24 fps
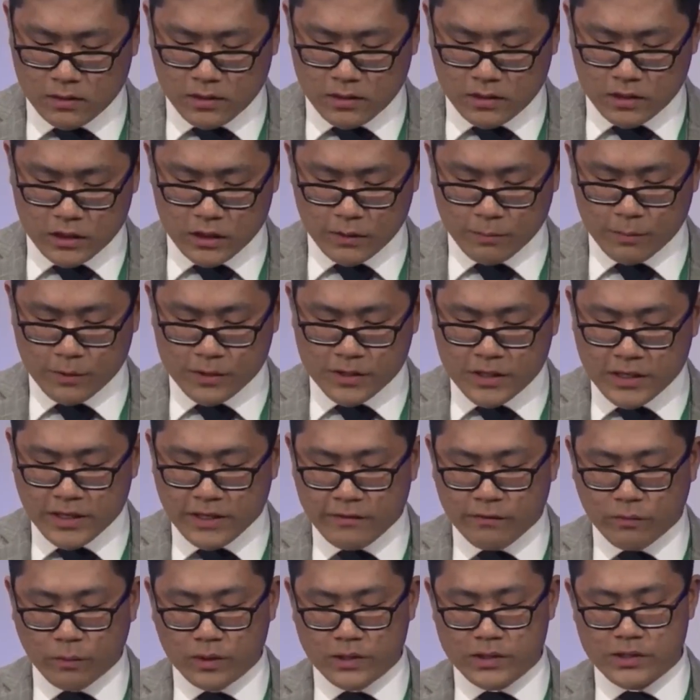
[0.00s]
to
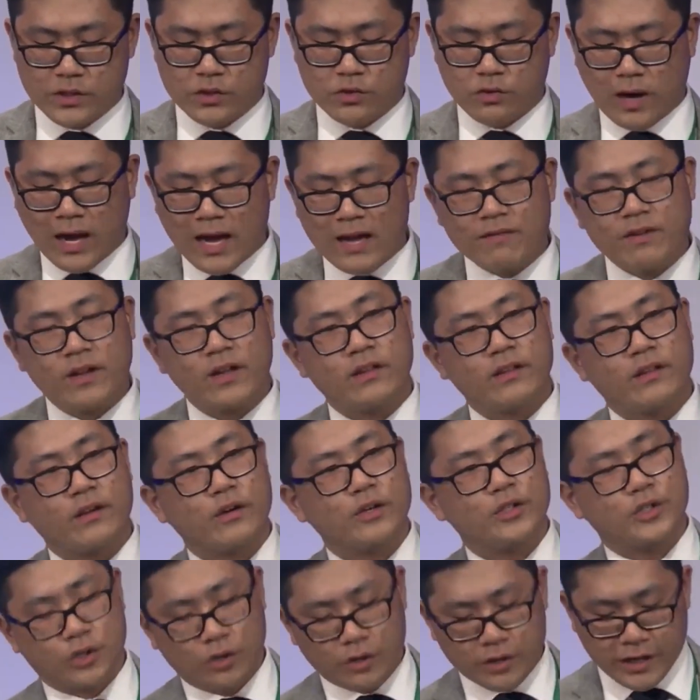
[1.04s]
perceive what is driving their
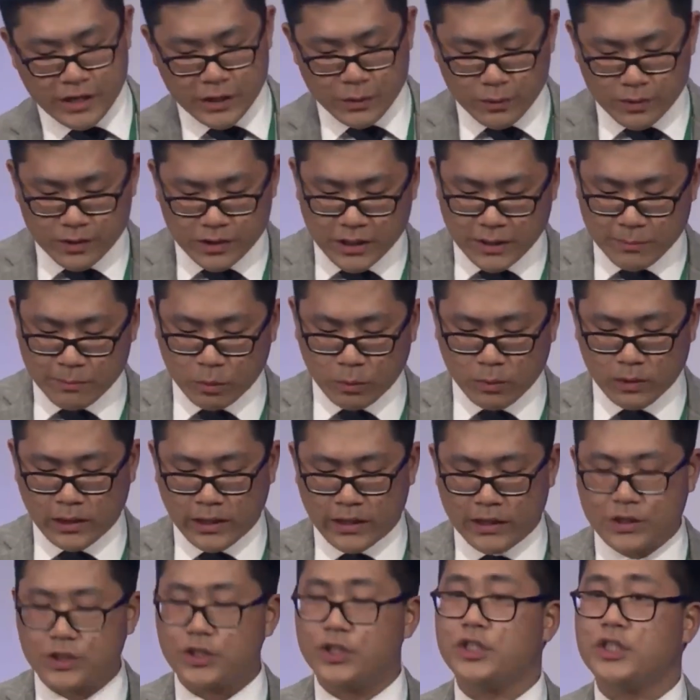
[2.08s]
journey to a deeper
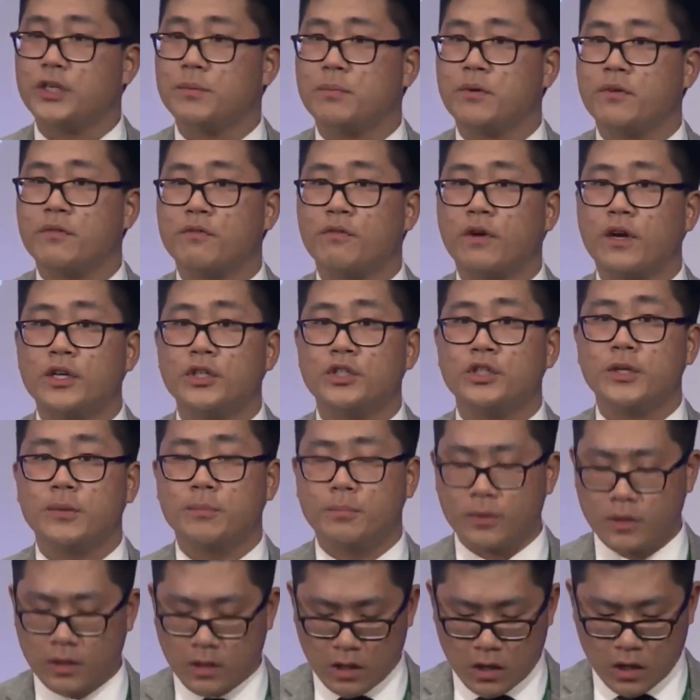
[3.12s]
relationship and
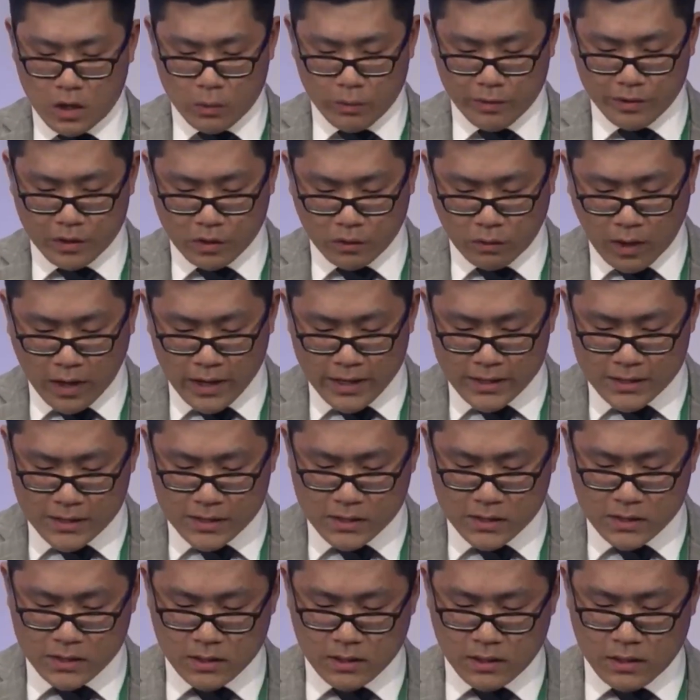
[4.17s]
friendship with
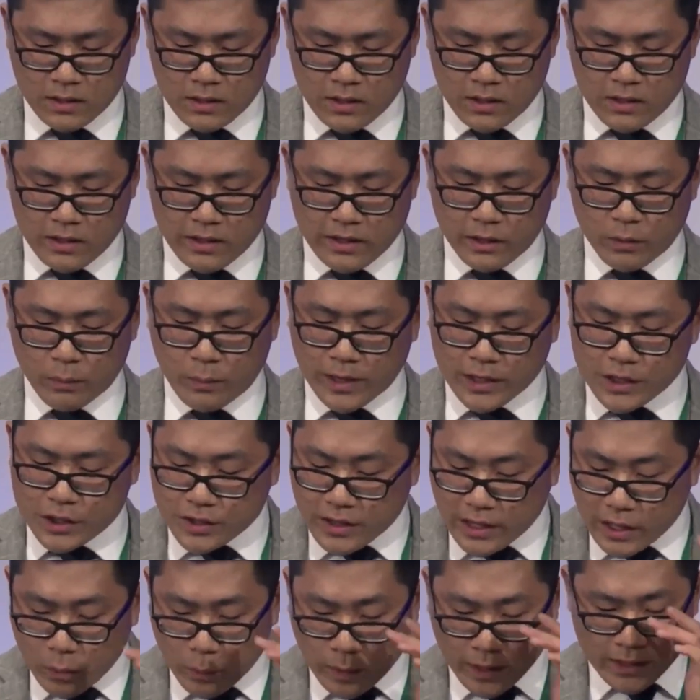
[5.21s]
Christ, in which
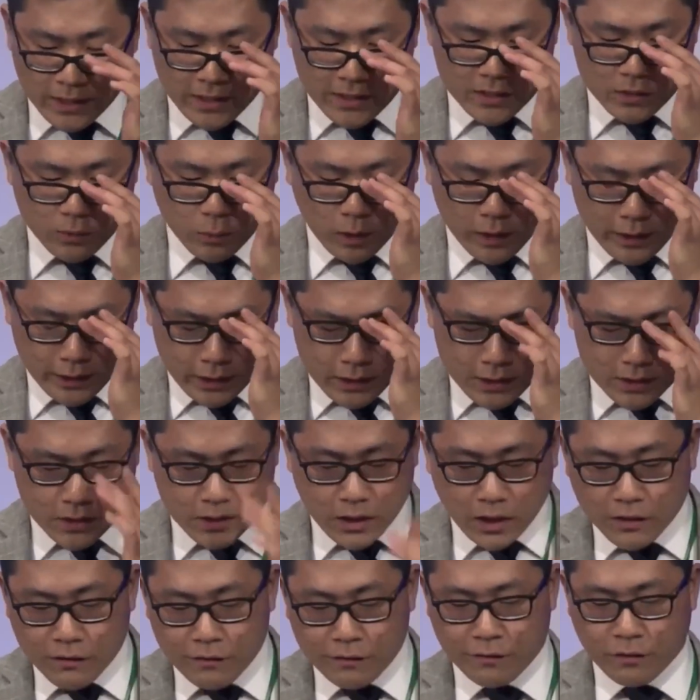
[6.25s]
they witness what he has
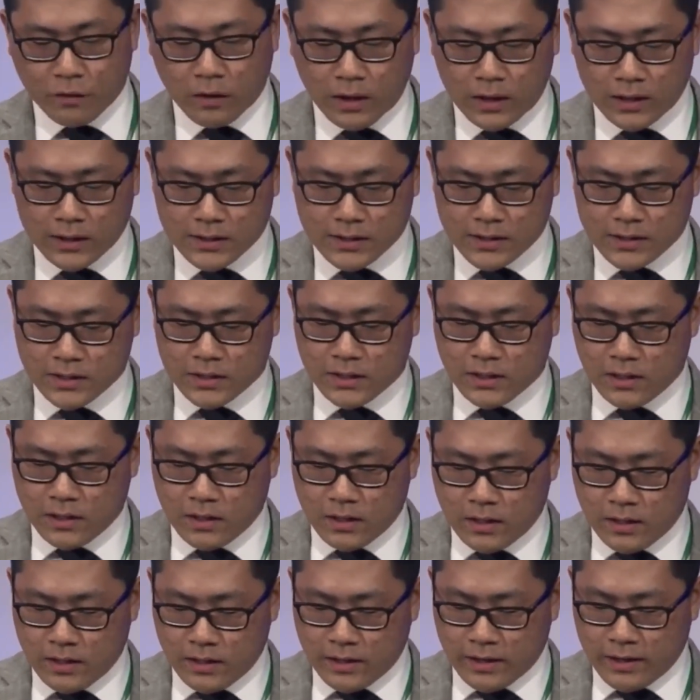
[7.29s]
done for us,
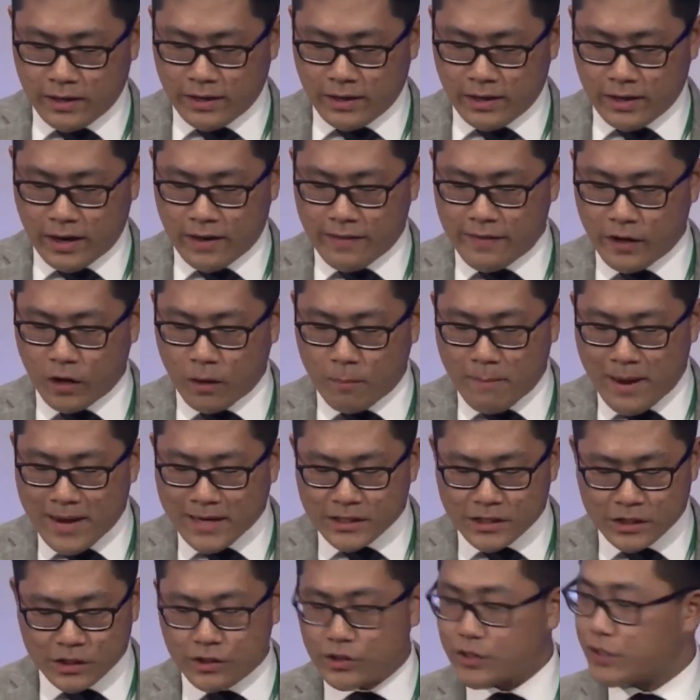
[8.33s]
and they are
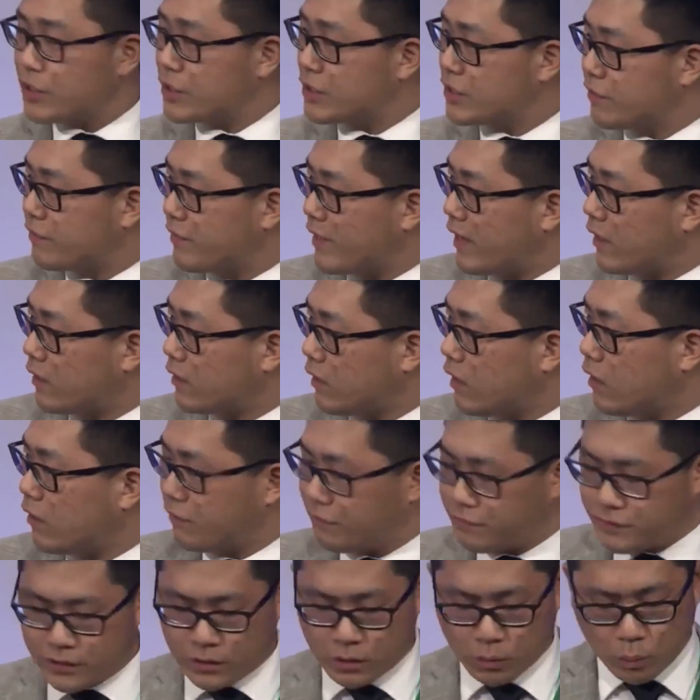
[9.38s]
messengers of that
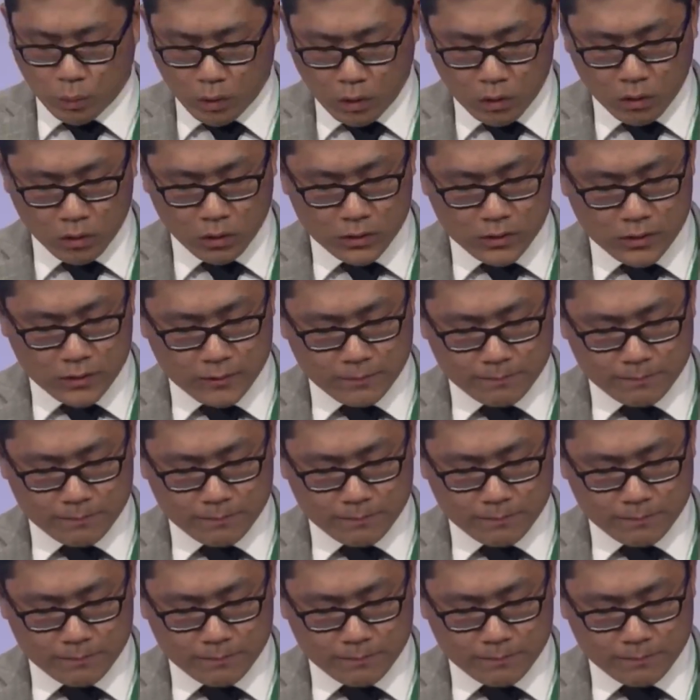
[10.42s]
love to the world.